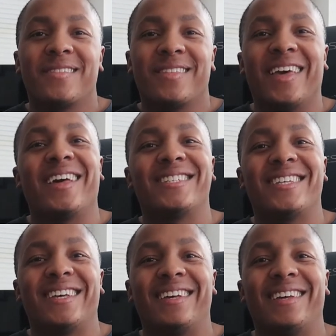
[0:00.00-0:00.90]
Yeah, that's
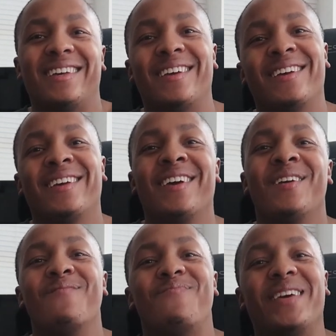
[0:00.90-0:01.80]
it.
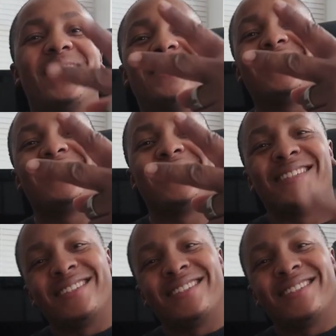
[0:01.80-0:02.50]
Peace.